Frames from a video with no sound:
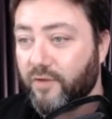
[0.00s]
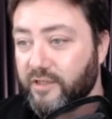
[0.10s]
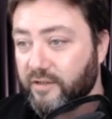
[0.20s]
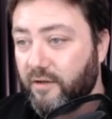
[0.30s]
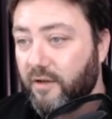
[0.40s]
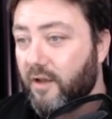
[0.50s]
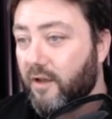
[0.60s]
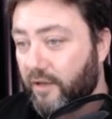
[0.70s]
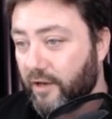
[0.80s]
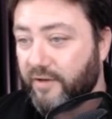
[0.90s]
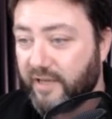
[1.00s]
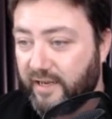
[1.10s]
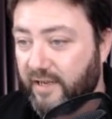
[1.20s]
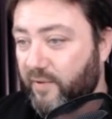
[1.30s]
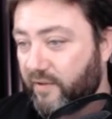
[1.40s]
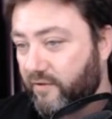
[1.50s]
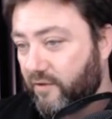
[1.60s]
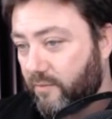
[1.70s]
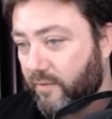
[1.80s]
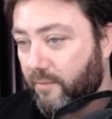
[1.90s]
reason.
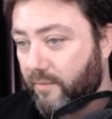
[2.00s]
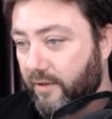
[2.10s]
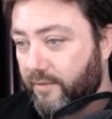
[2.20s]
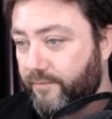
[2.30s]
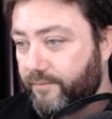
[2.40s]
GoDaddyEpic.com, blah, blah, blah.